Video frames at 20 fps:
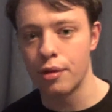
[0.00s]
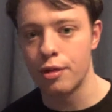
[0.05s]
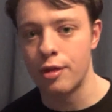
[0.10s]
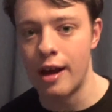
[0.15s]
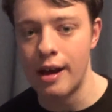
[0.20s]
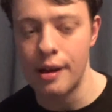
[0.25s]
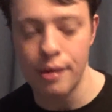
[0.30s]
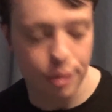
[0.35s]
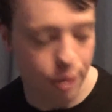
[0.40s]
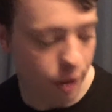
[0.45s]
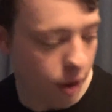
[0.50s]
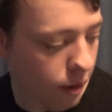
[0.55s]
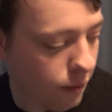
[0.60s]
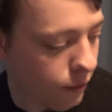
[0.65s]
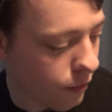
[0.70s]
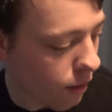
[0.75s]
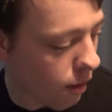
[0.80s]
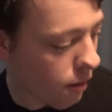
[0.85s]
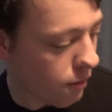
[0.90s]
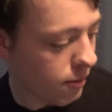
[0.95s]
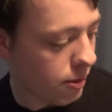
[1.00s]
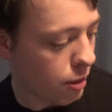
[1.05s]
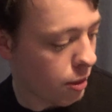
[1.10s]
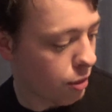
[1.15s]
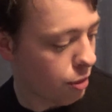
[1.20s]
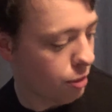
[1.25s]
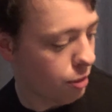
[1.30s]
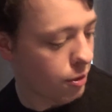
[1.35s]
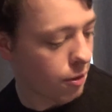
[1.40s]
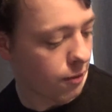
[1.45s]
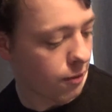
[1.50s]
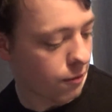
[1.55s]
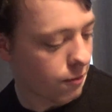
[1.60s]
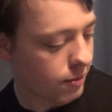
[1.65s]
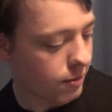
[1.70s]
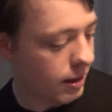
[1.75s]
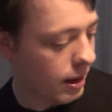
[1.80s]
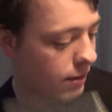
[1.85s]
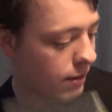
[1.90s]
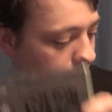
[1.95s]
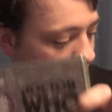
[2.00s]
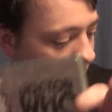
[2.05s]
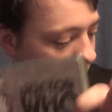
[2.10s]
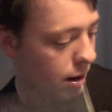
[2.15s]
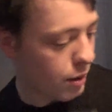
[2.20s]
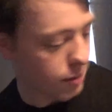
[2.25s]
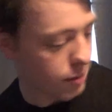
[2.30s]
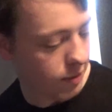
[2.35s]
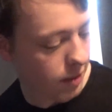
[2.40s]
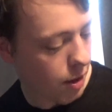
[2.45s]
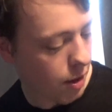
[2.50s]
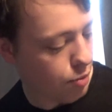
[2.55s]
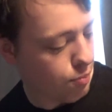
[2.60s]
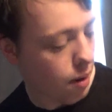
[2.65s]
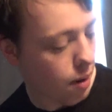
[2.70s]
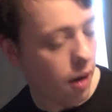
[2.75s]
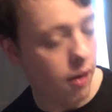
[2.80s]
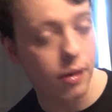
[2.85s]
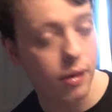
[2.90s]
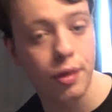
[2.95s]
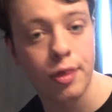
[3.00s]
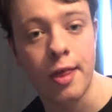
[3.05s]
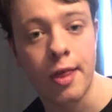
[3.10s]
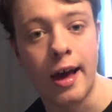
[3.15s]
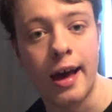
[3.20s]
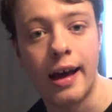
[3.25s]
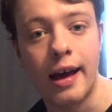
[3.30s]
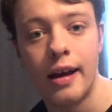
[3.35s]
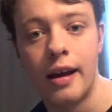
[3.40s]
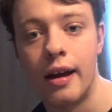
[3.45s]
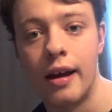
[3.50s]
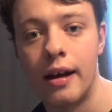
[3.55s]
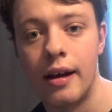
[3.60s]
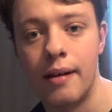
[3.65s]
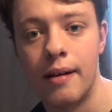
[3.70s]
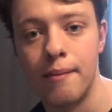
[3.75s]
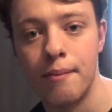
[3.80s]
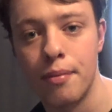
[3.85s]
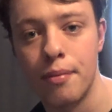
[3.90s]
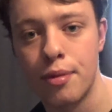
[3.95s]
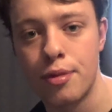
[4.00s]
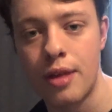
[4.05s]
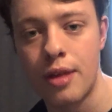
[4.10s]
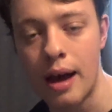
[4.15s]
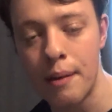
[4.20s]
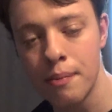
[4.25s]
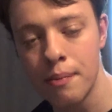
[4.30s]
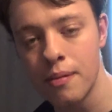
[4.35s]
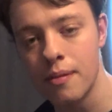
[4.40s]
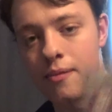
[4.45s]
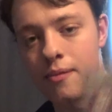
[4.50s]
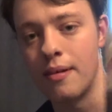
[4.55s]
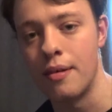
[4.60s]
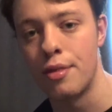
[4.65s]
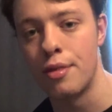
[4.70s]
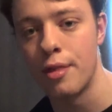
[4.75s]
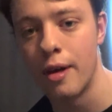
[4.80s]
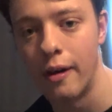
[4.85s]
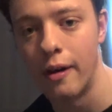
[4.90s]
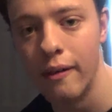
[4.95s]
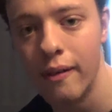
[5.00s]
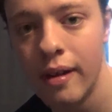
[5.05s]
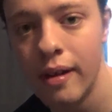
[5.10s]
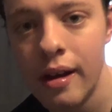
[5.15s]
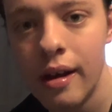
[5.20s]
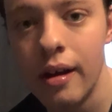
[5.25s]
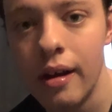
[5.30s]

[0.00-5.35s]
sets of stuff, DVDs of this box set separately, so,